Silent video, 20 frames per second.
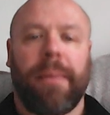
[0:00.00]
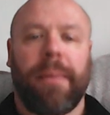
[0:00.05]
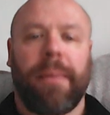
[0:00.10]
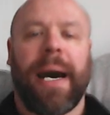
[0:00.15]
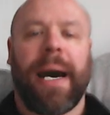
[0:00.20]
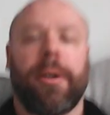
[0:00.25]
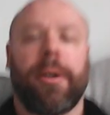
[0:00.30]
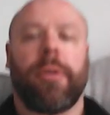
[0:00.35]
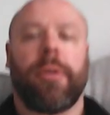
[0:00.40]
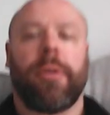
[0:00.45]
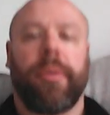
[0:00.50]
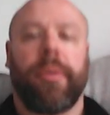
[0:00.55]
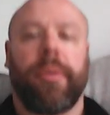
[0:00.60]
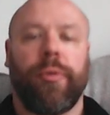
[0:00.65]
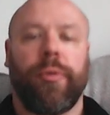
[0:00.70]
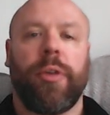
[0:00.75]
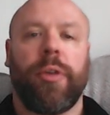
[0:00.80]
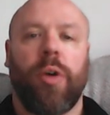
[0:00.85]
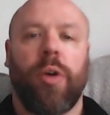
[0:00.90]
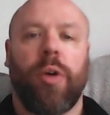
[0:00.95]
pattern
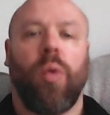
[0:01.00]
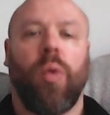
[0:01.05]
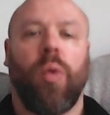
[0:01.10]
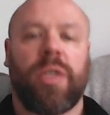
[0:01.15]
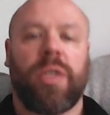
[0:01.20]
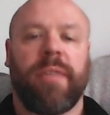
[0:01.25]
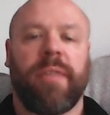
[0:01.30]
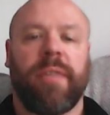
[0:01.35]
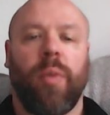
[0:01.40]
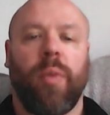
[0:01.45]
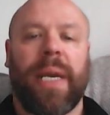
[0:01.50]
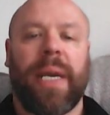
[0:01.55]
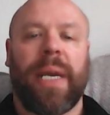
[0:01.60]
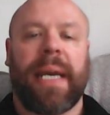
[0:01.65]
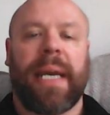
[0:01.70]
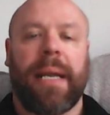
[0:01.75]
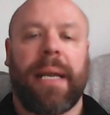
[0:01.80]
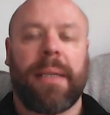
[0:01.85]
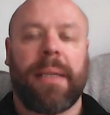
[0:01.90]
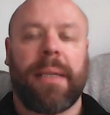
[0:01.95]
through the course of the
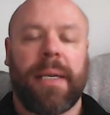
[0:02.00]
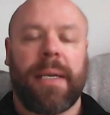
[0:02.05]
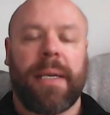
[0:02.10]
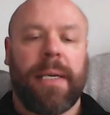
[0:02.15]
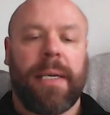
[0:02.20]
weekend.